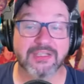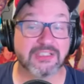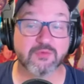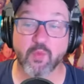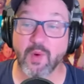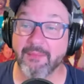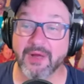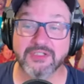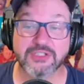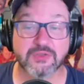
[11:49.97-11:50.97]
it's just
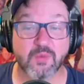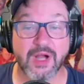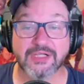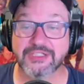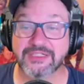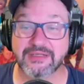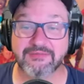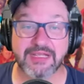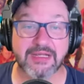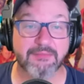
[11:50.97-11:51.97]
grandma just watching
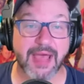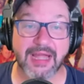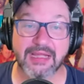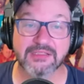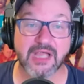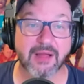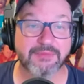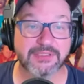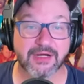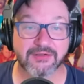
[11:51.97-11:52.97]
TV, and Maddie is
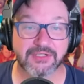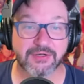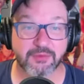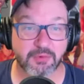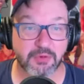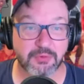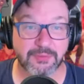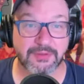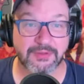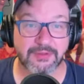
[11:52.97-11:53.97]
upstairs in her room.